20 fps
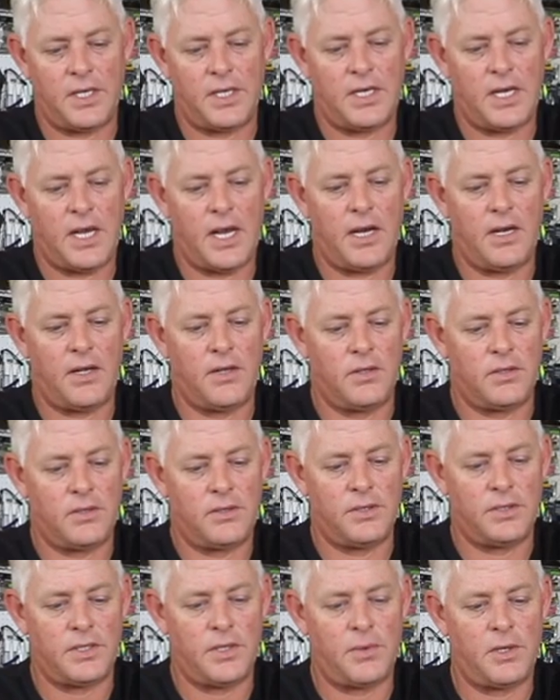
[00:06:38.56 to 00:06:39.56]
dangle,
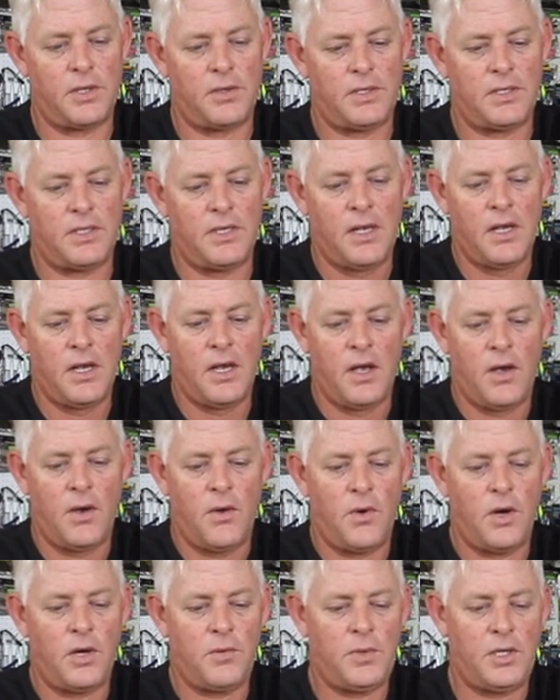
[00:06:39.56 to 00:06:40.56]
because I
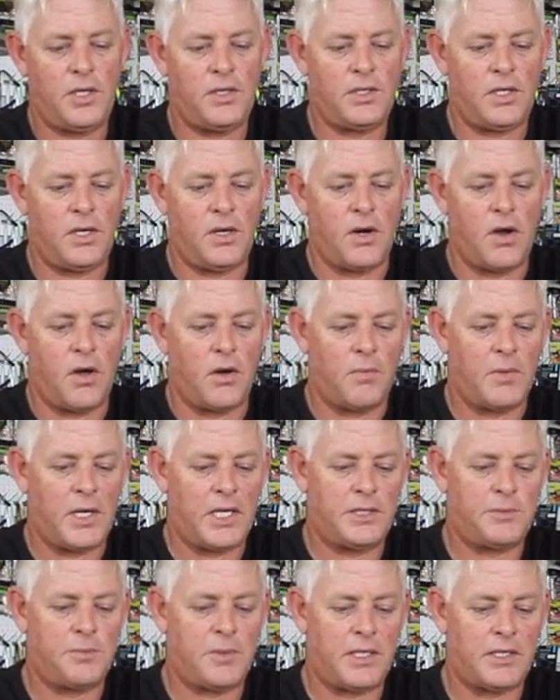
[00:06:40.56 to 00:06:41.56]
won't be using long
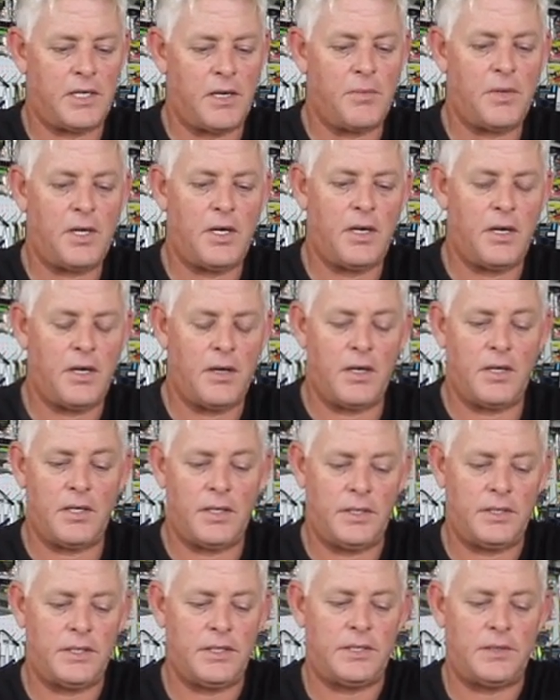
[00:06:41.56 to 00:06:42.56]
baits. But I'm gonna
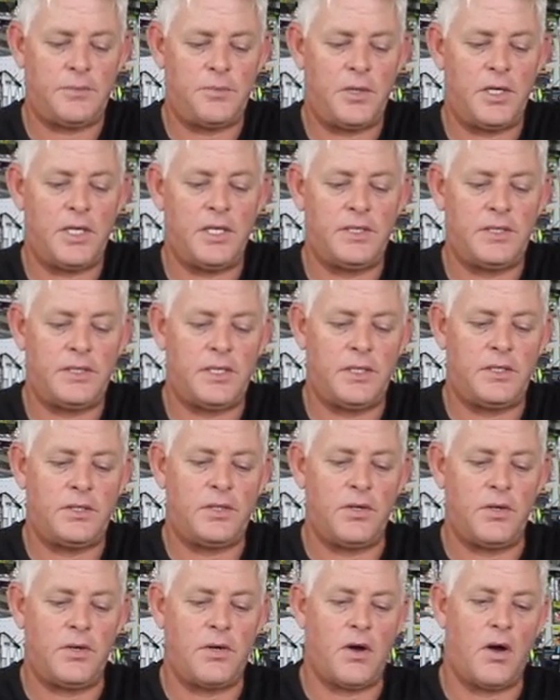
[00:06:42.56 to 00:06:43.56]
just put an assist
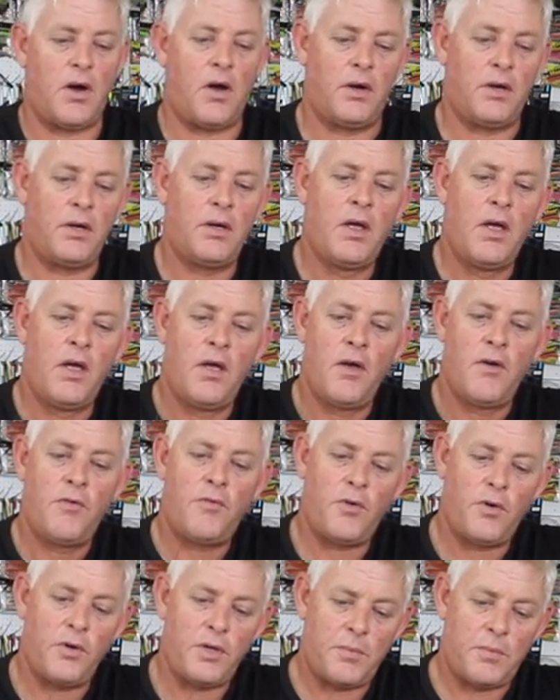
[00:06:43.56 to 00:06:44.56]
hook on
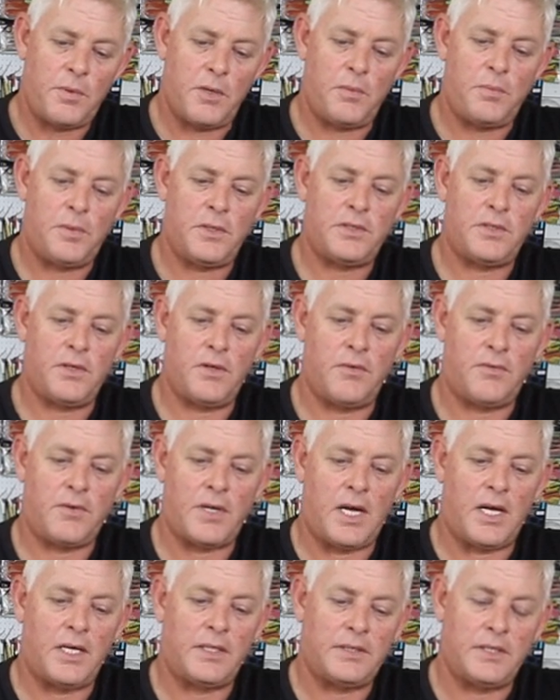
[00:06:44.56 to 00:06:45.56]
for the purpose of
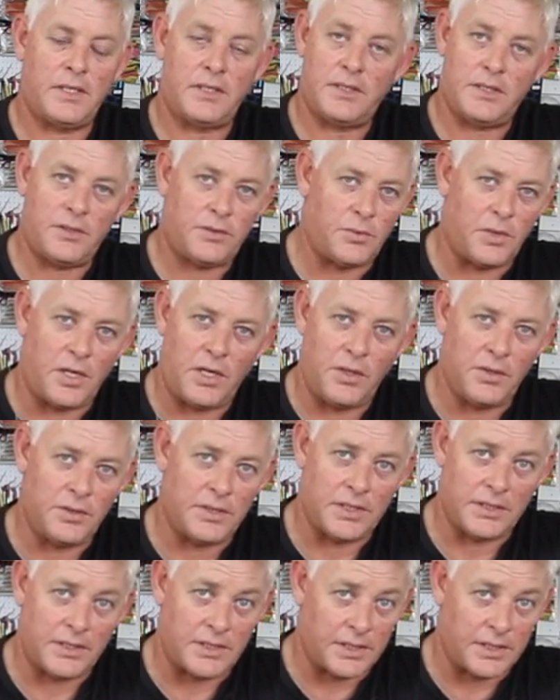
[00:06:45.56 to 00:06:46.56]
guys that just wanna use this